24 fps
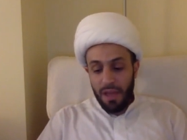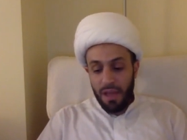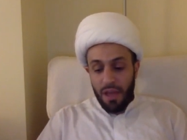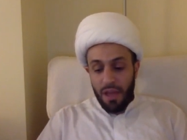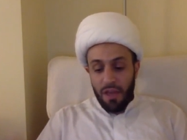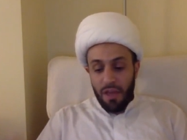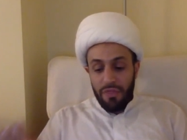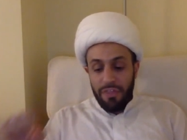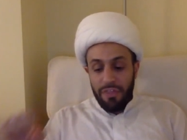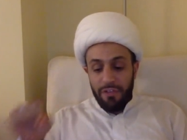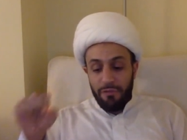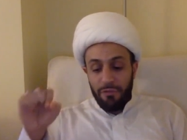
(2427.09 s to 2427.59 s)

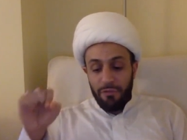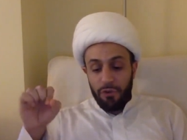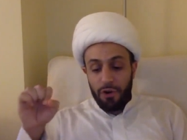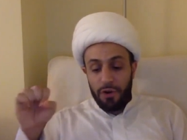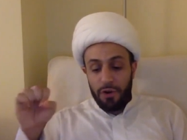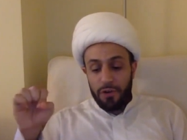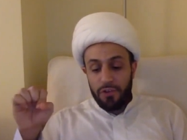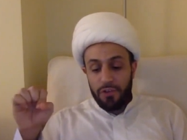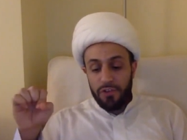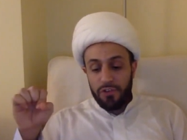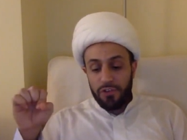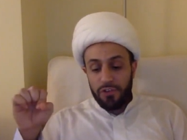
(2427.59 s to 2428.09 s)
the
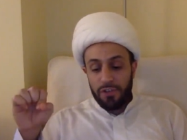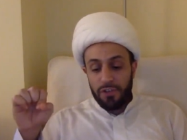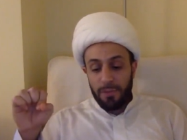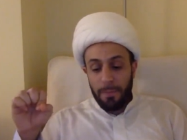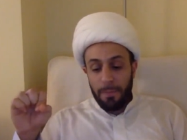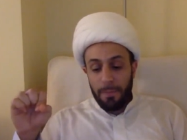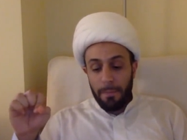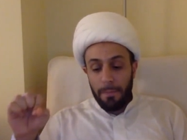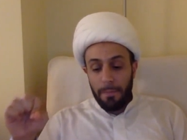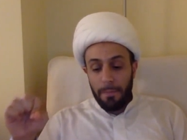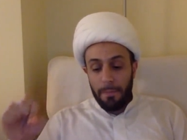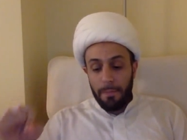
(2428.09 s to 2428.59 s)
verse
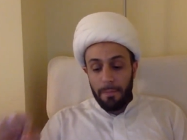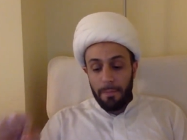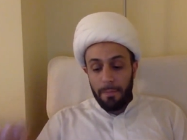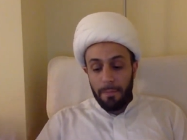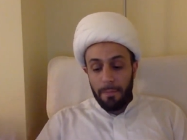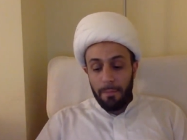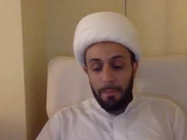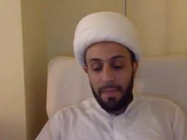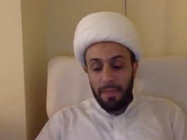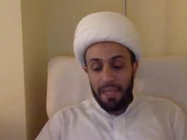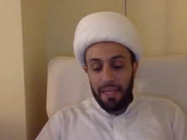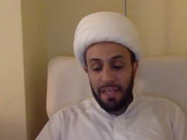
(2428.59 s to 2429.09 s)

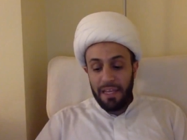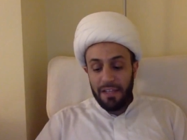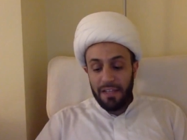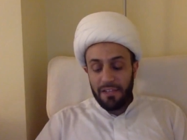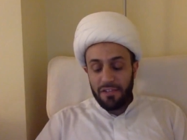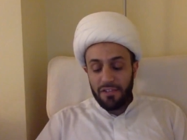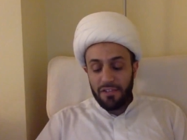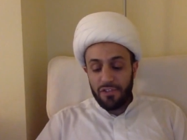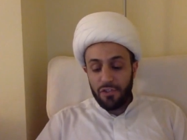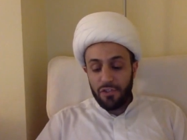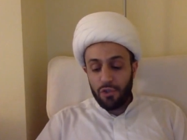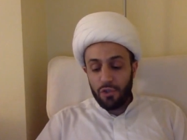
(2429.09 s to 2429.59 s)

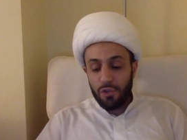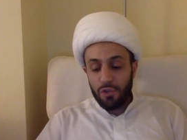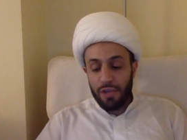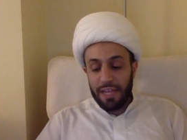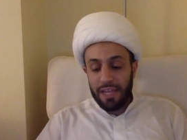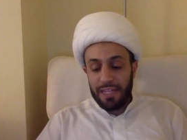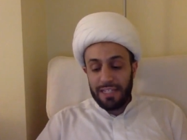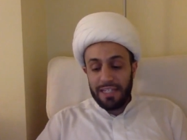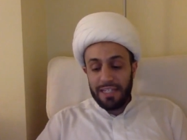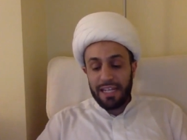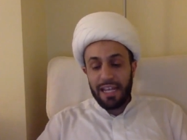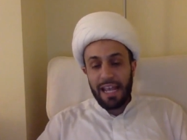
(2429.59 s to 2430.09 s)
means to
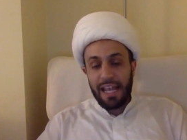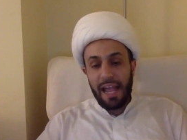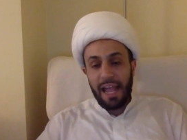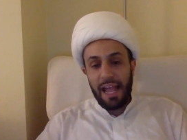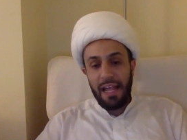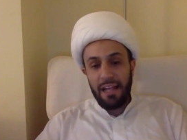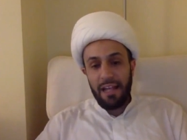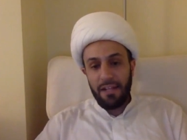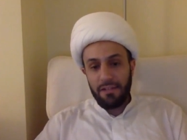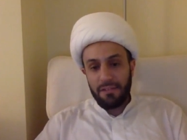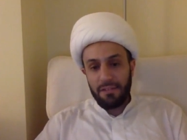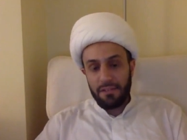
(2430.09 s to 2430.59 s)

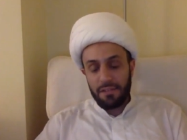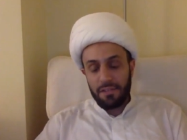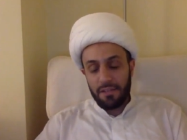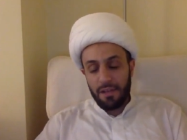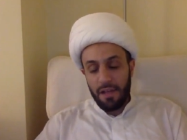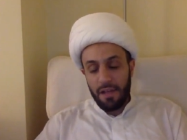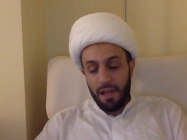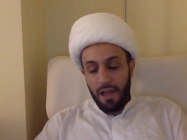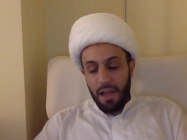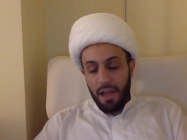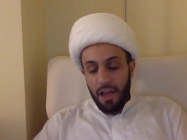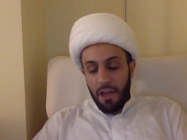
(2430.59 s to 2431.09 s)
indicate
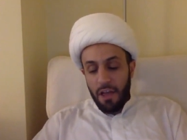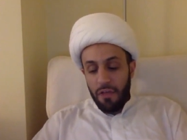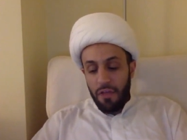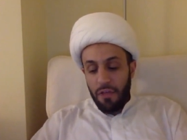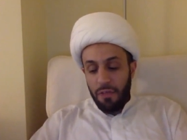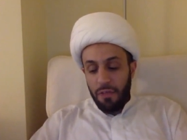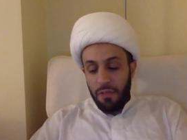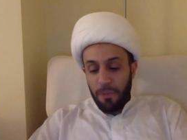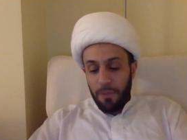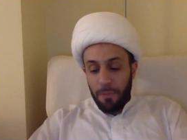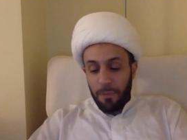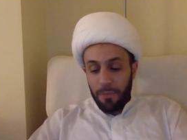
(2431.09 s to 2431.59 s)

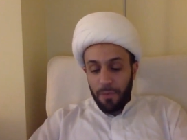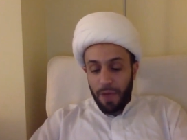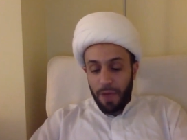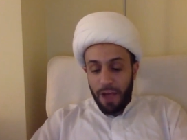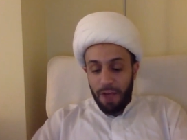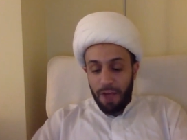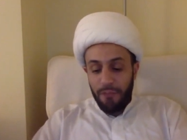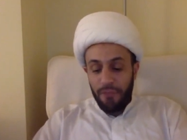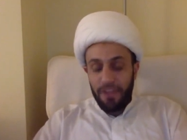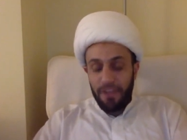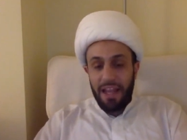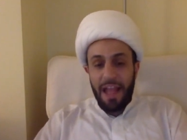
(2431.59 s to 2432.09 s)
that the
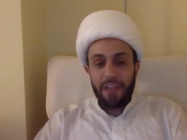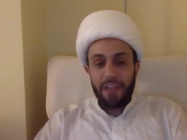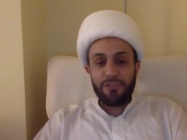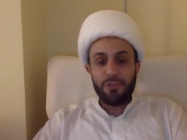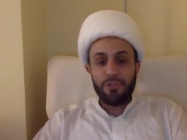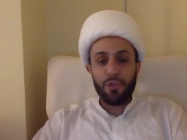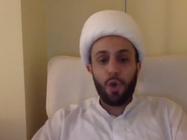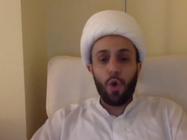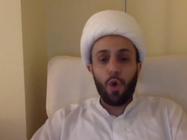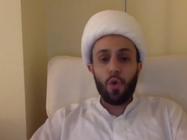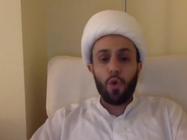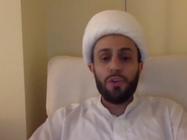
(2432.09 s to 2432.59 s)
Prophet
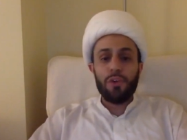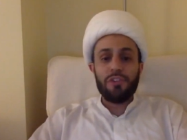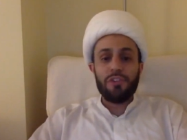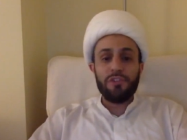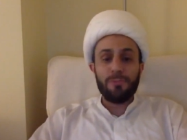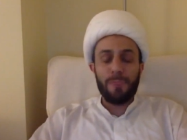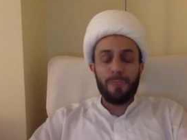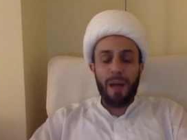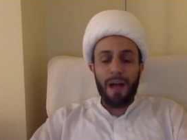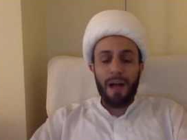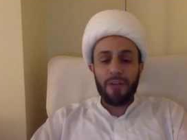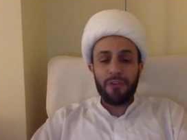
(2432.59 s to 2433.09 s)
has no
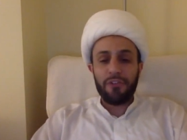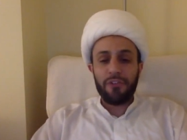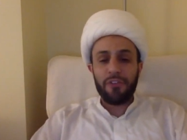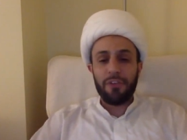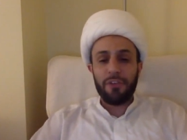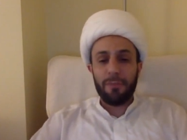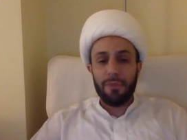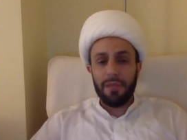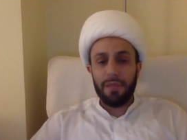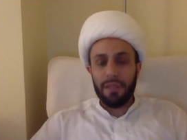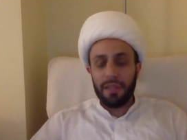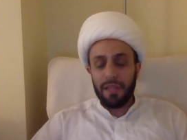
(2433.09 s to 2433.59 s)

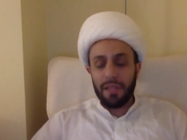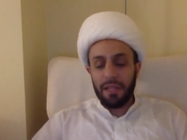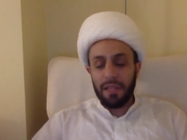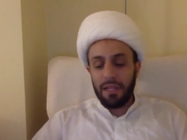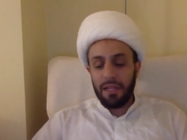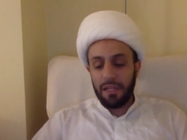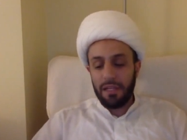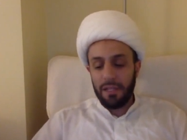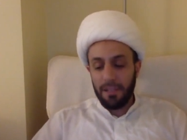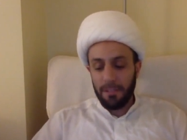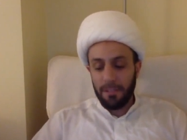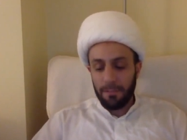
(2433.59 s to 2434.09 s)

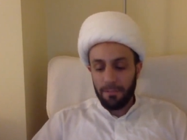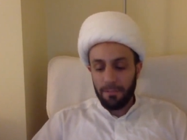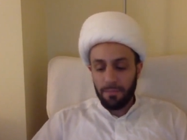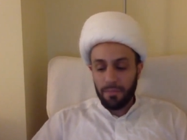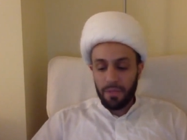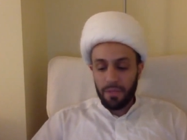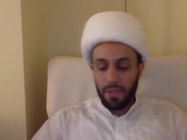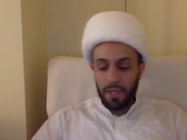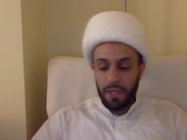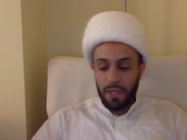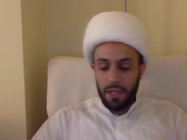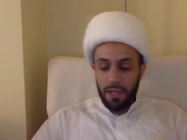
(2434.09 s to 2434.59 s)
responsibility
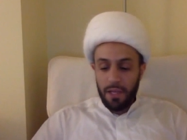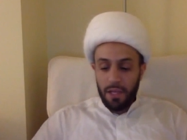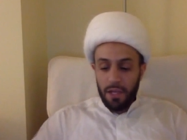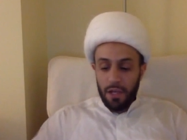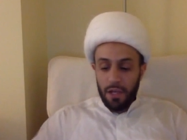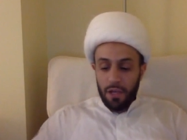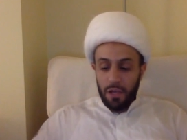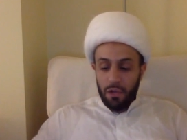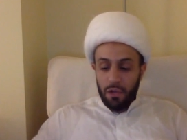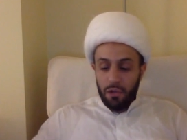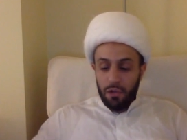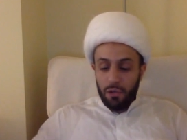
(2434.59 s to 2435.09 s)

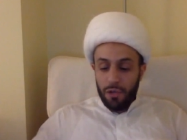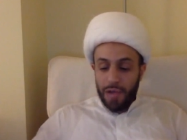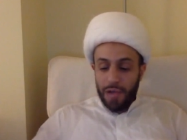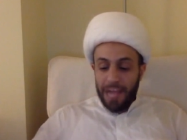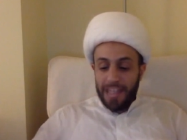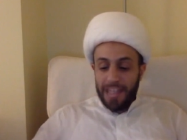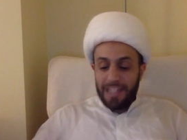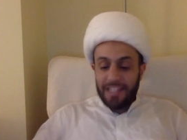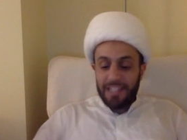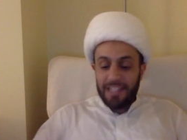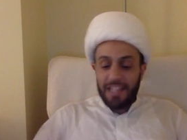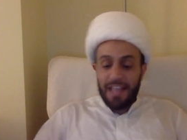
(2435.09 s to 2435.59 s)
to
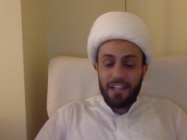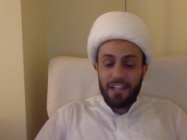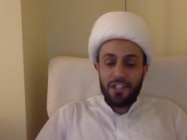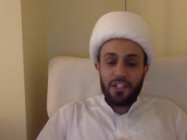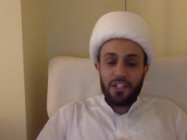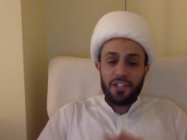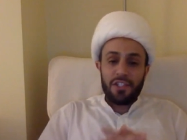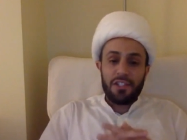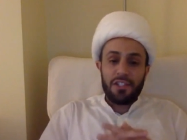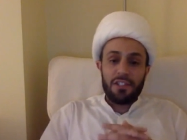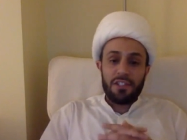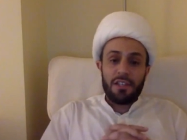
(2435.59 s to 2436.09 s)

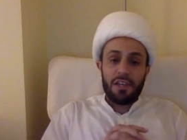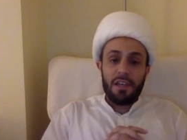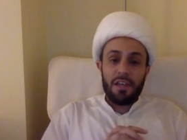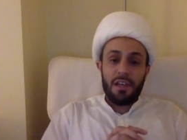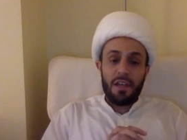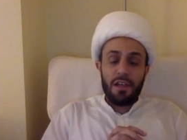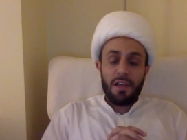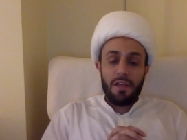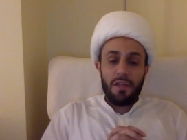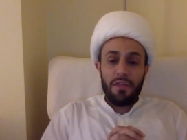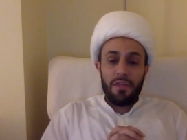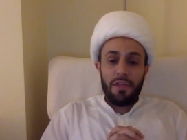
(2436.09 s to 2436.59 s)
assess
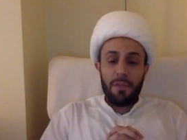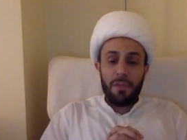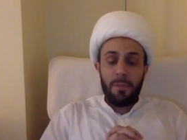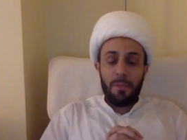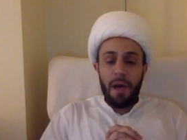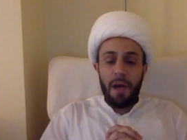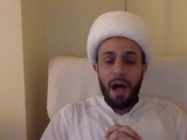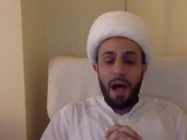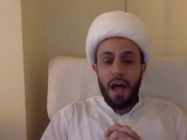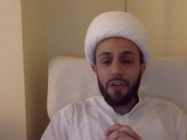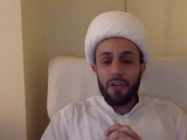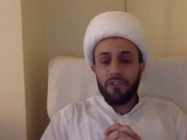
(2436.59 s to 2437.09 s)
the
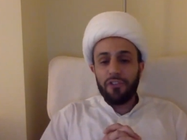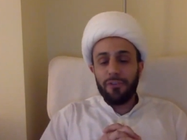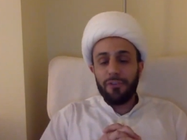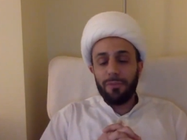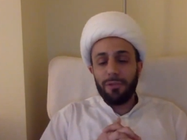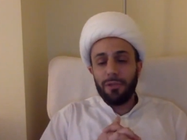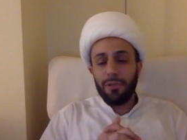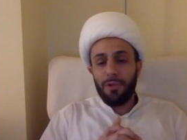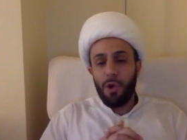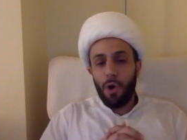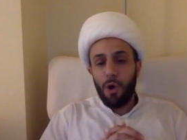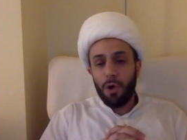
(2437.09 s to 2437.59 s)

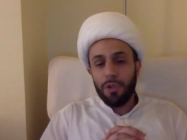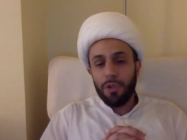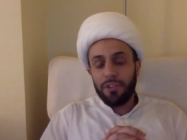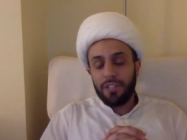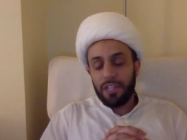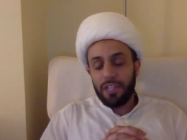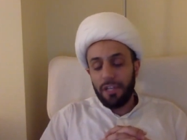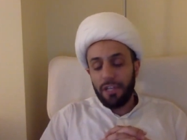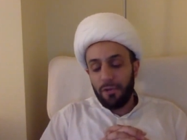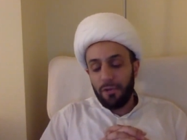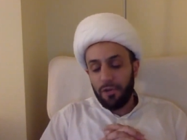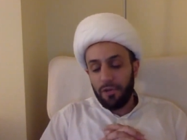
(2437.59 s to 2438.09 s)
possible
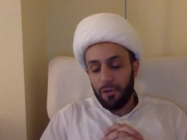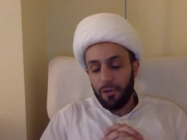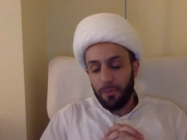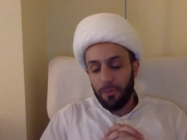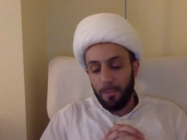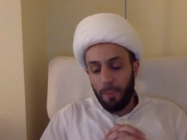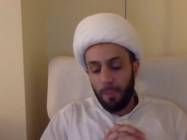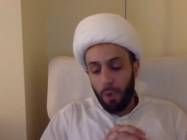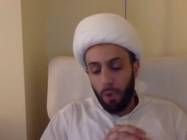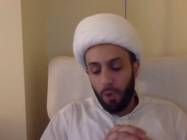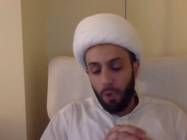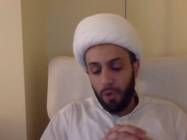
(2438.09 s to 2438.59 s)
ulterior
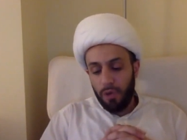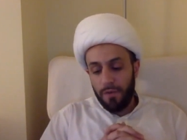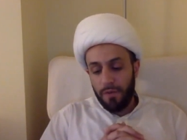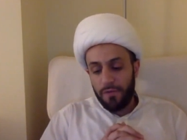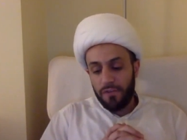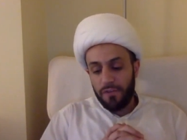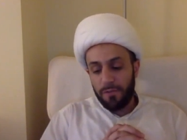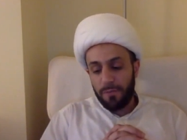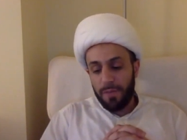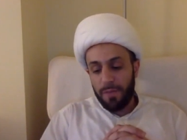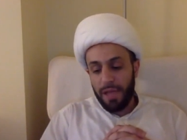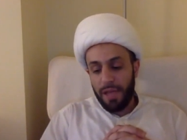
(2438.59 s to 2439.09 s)

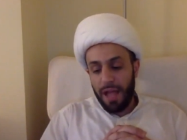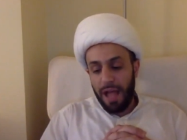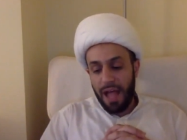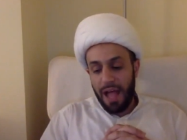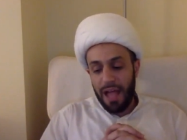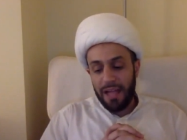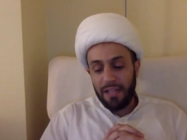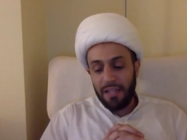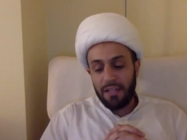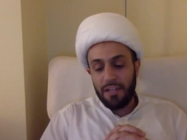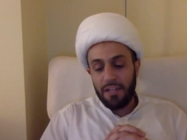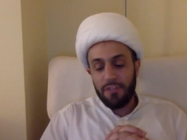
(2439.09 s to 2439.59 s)
motives
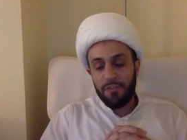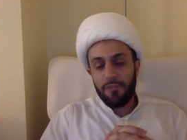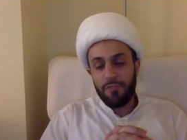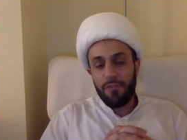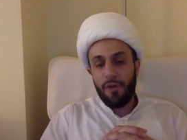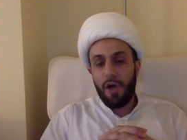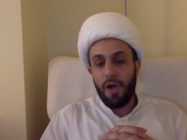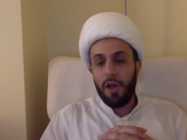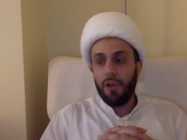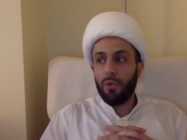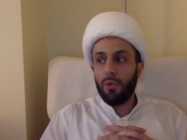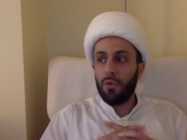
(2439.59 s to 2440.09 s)
behind his
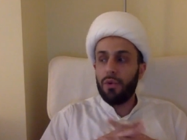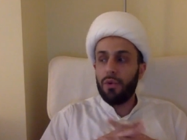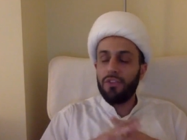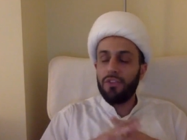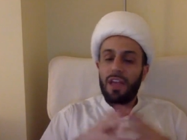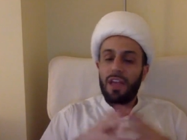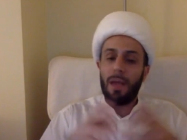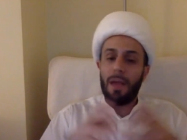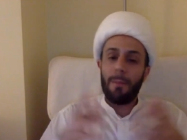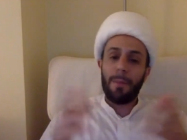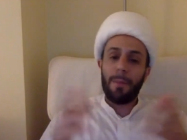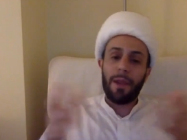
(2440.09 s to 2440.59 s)

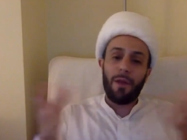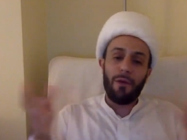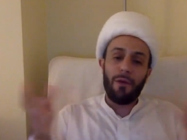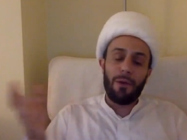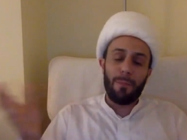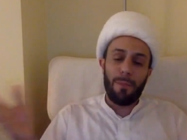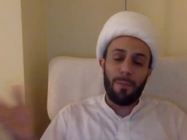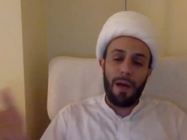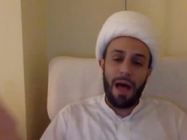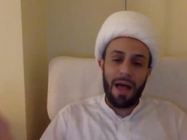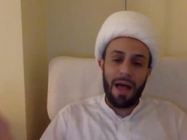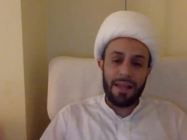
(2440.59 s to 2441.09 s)
followers'
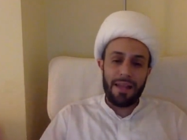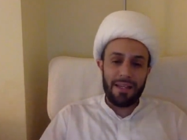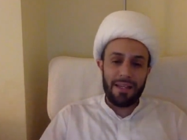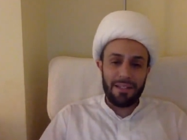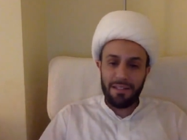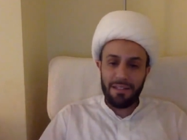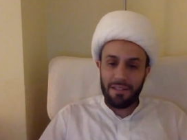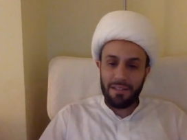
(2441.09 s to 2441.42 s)
apparent piety.